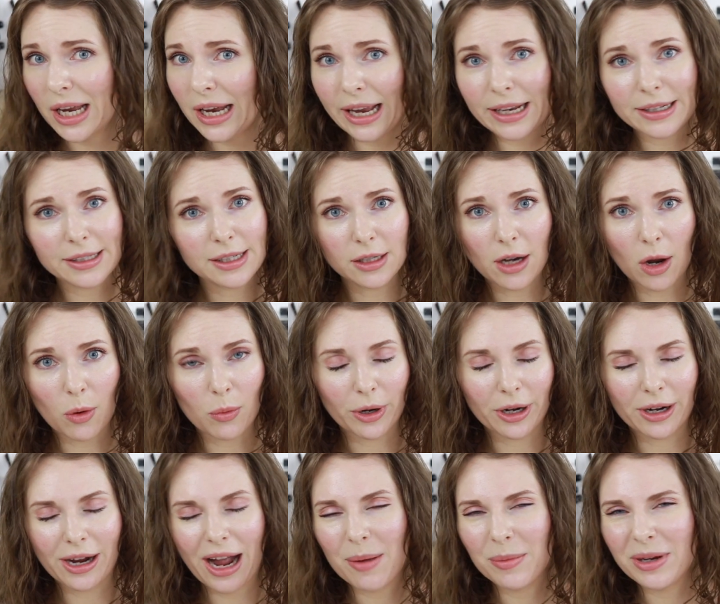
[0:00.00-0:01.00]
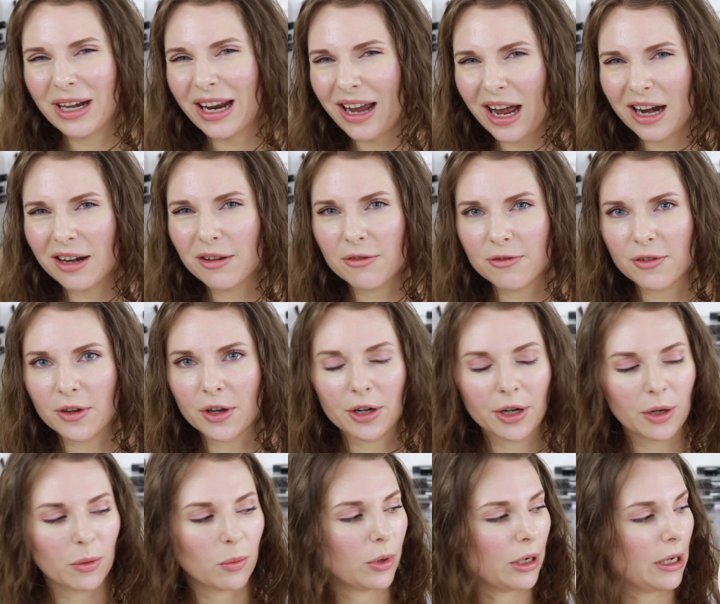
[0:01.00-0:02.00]
It did not work. I mean, I kind of
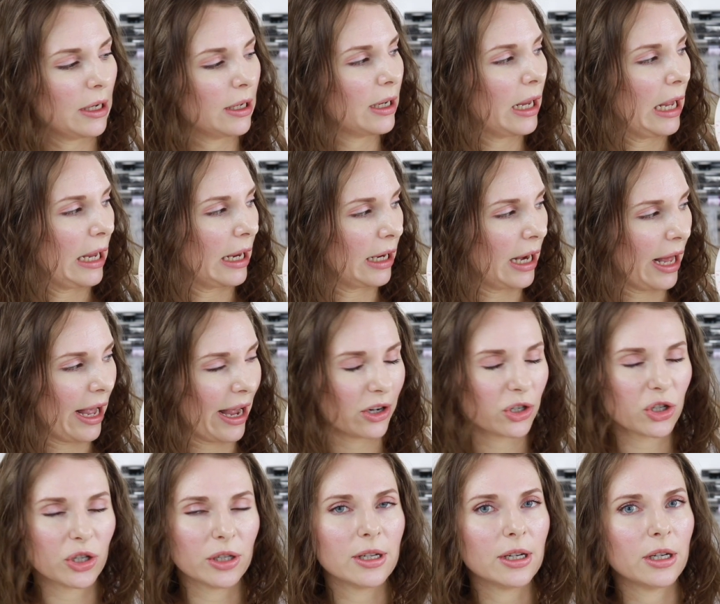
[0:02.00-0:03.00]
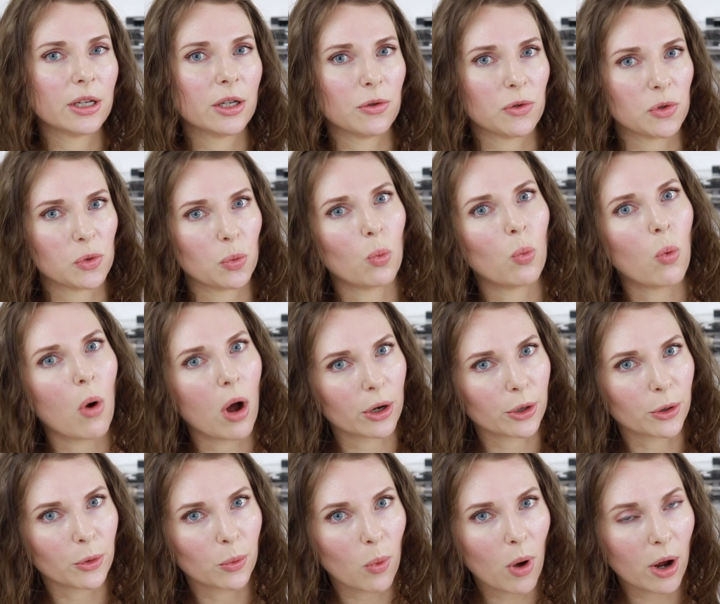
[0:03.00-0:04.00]
figured it wouldn't, and I actually didn't use
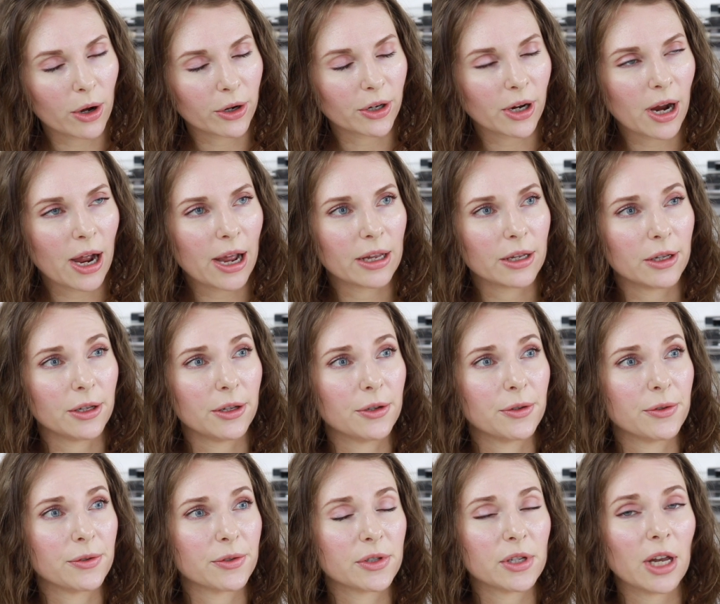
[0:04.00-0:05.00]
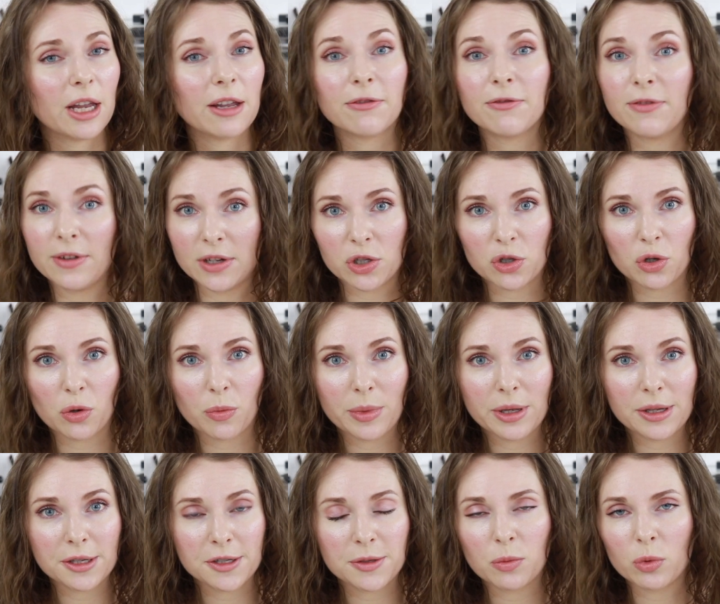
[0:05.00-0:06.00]
water. I used a facial
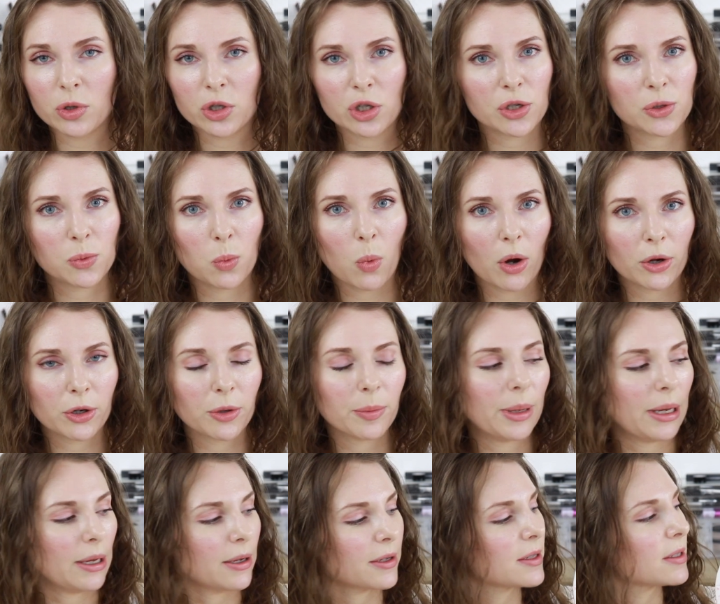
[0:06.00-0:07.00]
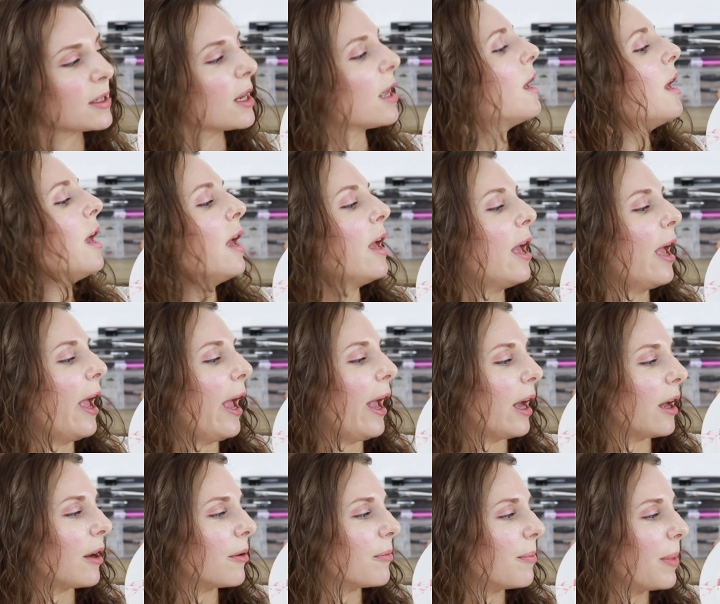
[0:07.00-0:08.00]
mist, which is water-based.
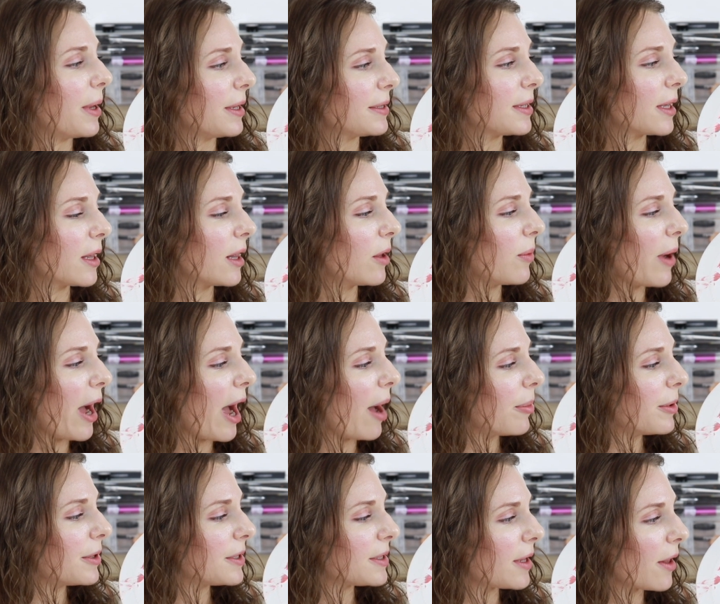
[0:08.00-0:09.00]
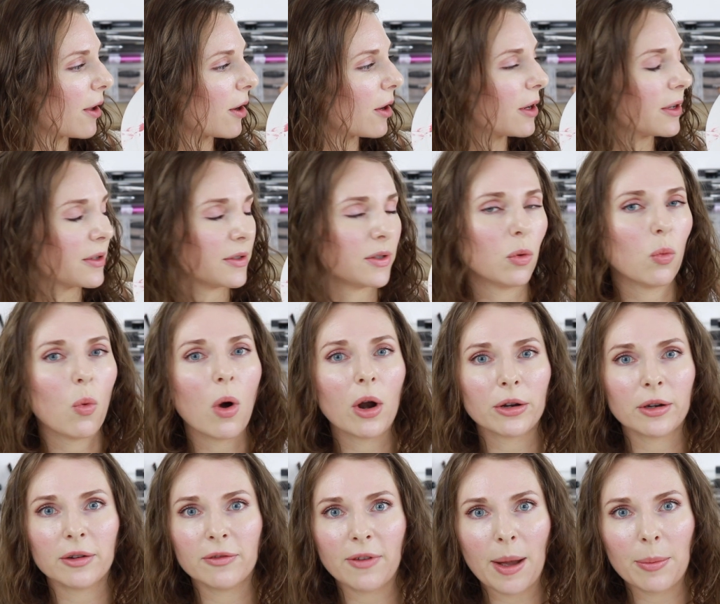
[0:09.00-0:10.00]
And basically what happens there is the
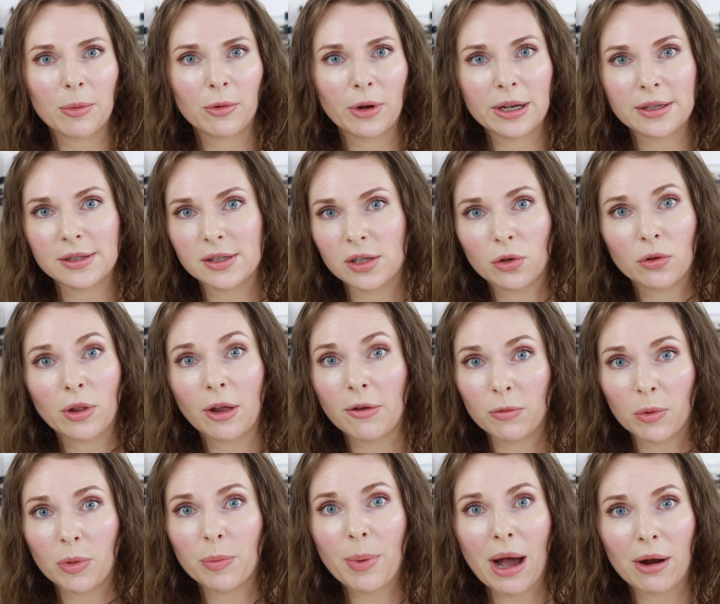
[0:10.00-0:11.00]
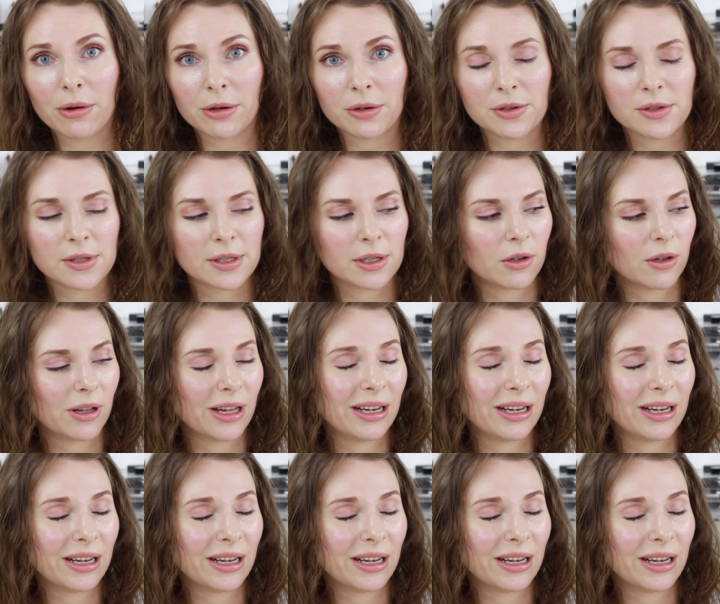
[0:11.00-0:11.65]
water evaporates and you're left with powder still.